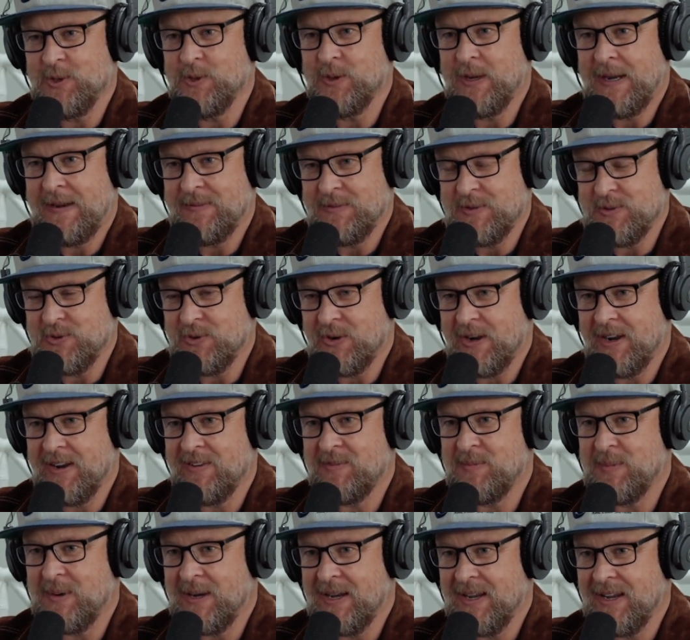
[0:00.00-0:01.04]
you have to
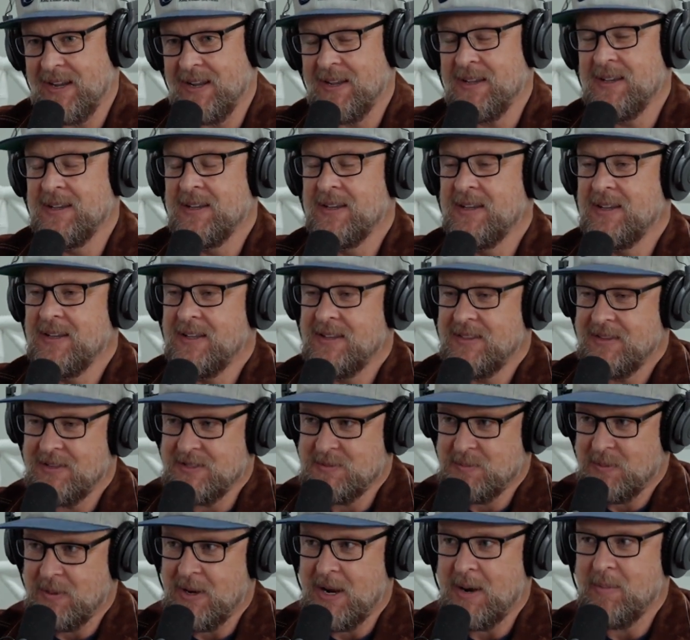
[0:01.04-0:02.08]
drive by
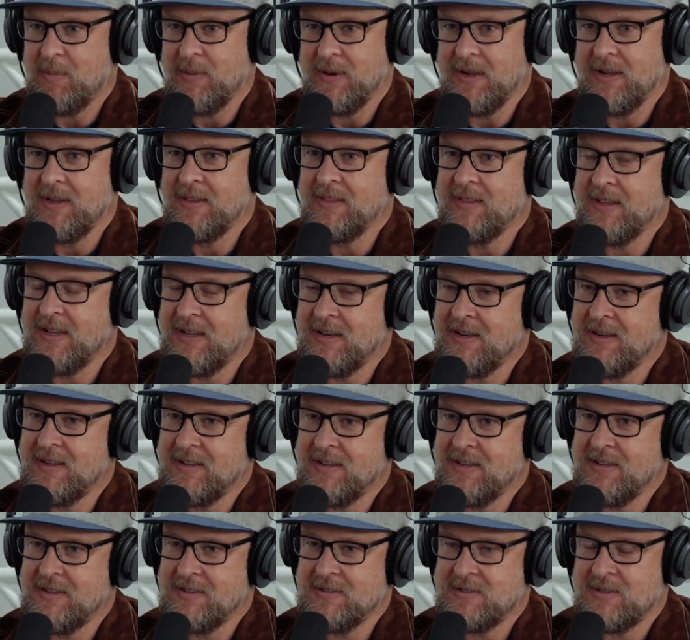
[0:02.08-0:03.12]
this property that
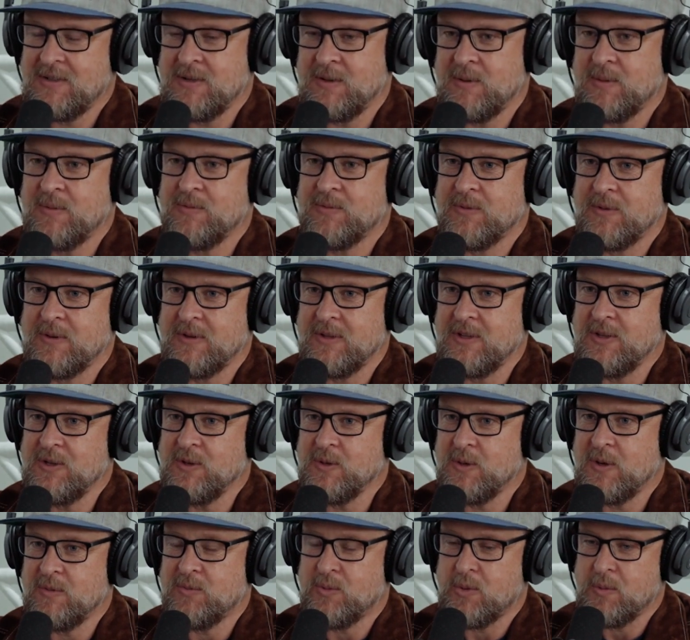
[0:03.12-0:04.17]
is known for the
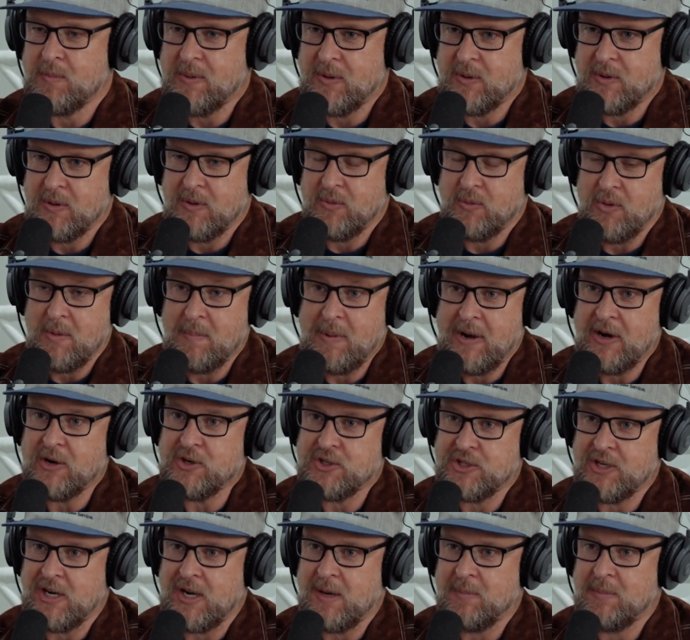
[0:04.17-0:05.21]
UFO repair
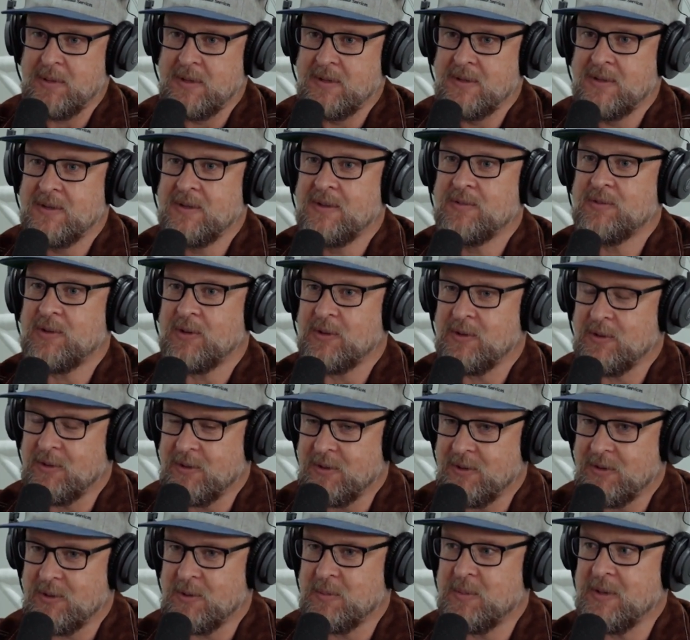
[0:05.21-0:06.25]
shop. It's a
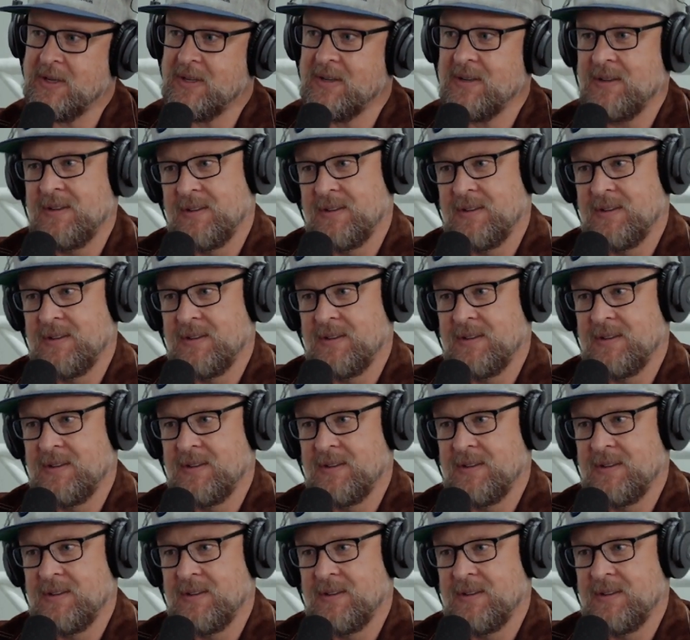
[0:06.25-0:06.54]
little bit